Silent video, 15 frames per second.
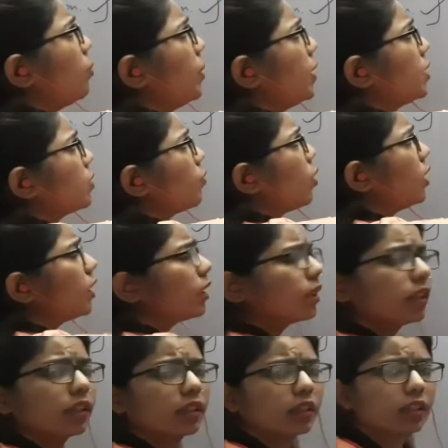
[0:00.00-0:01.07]
means what?
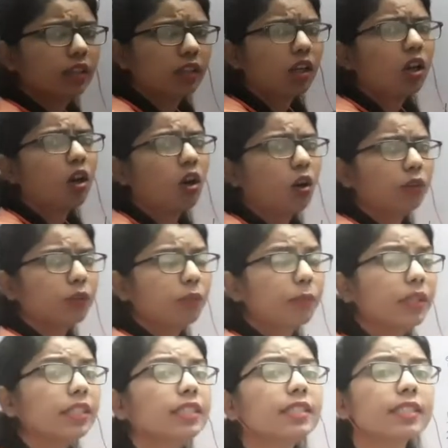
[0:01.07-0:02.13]
Auto
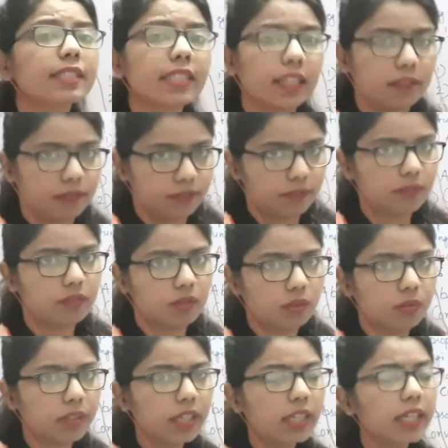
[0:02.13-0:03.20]
means self.
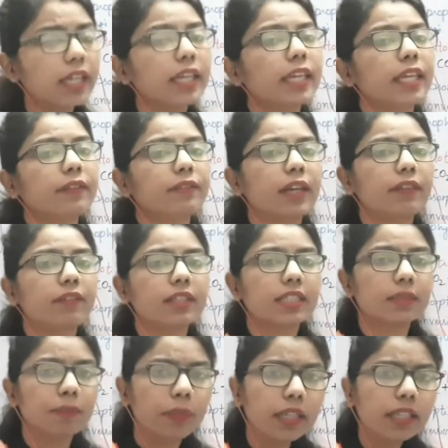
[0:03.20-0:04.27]
Okay. If I will
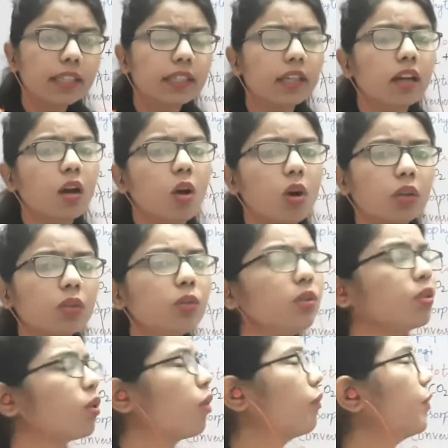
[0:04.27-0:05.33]
split the
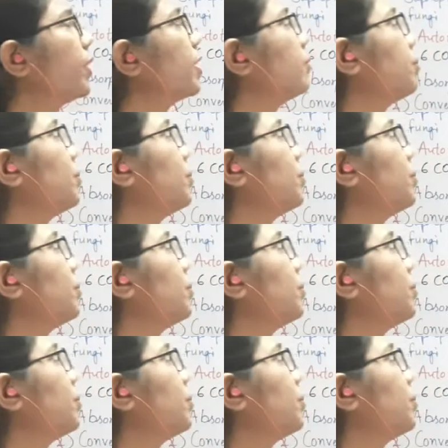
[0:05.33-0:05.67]
autotrophic, it